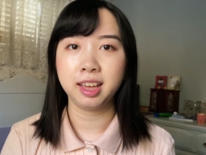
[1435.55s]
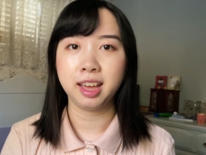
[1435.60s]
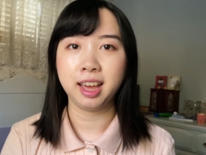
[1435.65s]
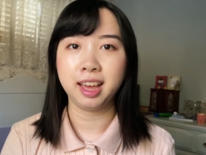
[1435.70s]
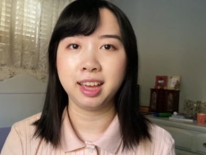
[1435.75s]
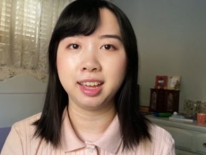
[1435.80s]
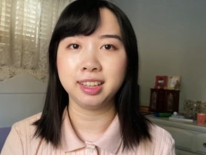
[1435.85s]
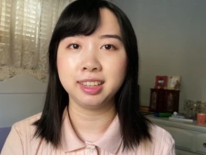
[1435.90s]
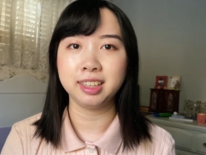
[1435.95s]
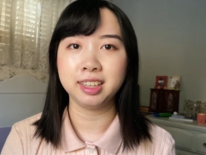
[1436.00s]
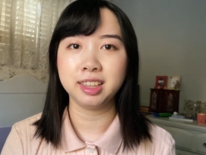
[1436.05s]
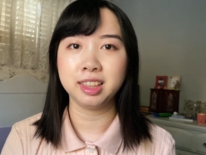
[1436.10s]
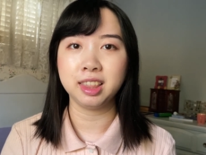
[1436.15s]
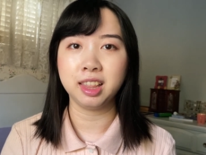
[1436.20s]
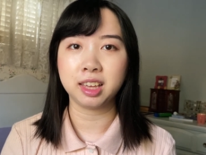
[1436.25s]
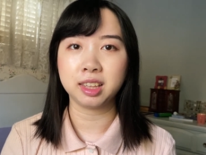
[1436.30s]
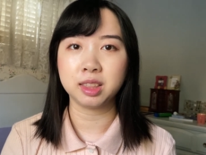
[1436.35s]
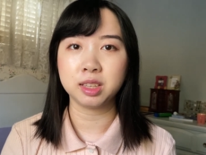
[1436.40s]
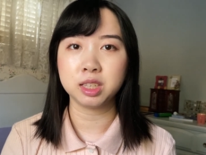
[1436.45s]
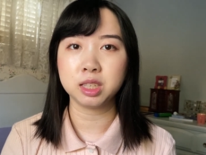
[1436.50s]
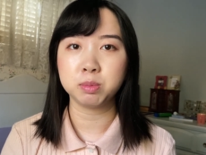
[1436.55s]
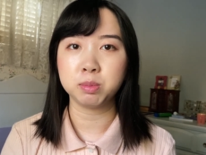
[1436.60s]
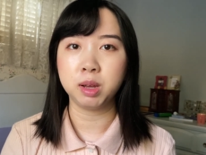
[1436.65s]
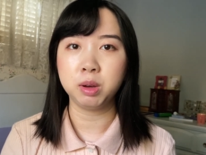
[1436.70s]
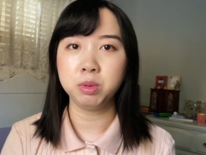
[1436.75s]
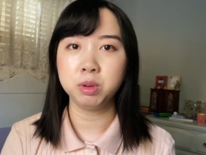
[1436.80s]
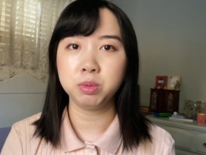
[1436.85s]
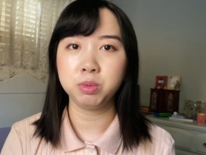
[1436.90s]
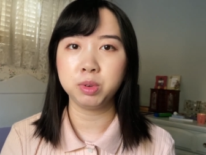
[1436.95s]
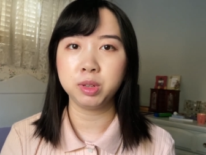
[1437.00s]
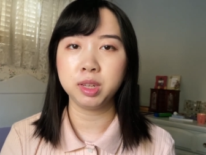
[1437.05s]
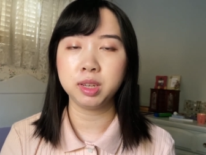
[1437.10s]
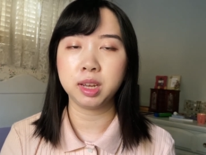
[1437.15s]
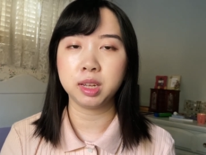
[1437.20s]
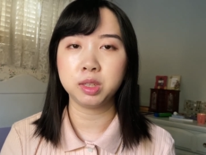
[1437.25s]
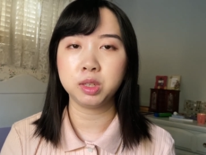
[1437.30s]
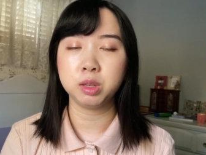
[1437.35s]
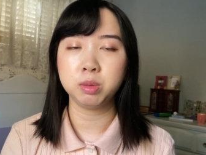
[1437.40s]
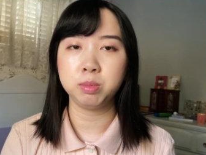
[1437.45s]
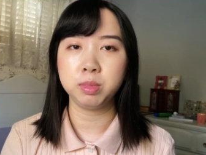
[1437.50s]
and like the smell would really get
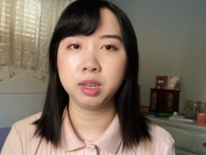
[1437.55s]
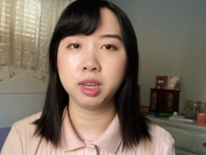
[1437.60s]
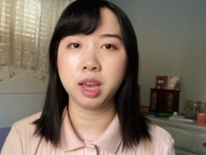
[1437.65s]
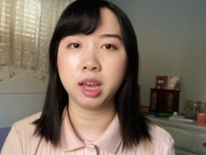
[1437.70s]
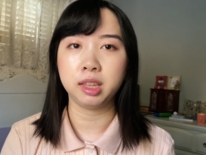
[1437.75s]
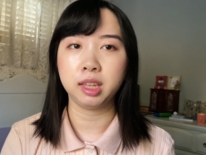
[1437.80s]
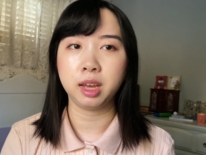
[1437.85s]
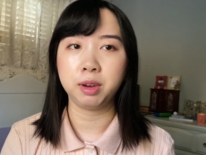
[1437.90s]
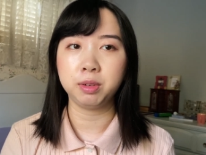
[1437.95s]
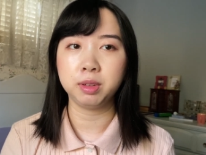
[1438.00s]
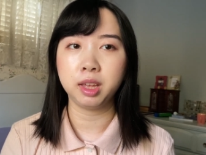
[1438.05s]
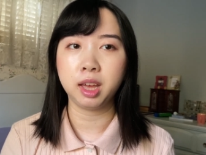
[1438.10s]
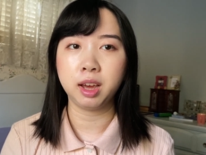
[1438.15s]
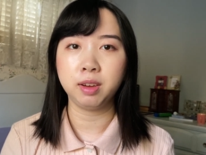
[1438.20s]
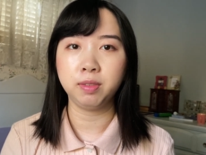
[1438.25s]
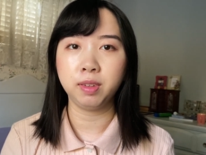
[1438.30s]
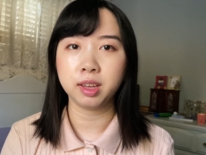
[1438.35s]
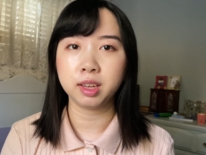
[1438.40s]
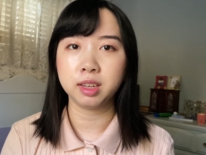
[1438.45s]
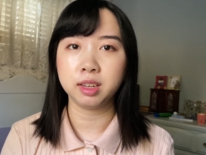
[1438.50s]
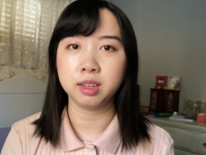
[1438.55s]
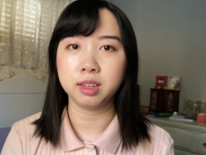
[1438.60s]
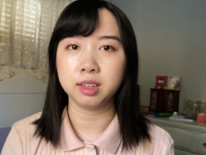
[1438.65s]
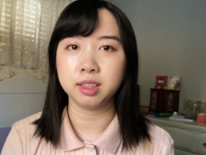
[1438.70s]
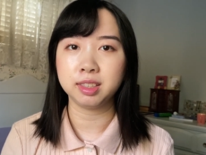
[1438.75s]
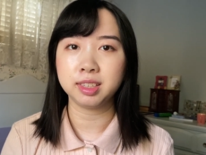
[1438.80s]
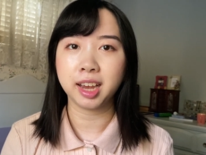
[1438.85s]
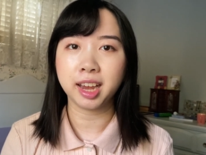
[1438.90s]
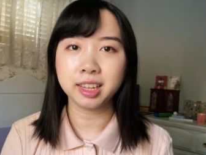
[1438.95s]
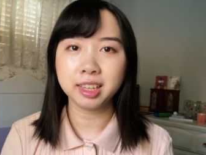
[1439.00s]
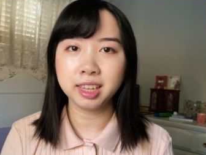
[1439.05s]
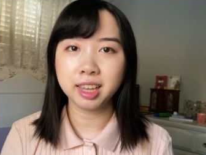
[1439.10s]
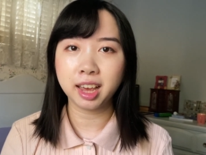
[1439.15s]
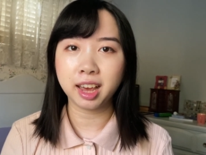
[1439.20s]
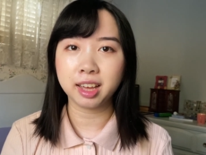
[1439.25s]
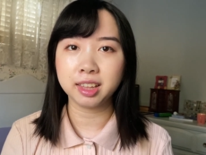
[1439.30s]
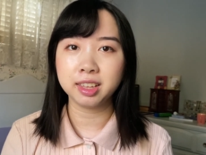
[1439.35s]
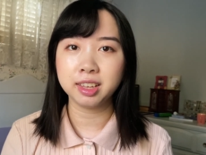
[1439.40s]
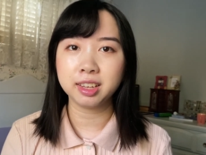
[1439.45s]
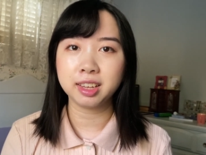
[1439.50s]
to me and I would have like a tiny
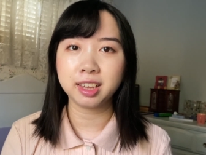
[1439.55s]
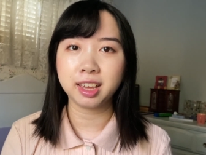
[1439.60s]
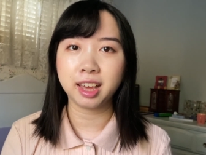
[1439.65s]
headache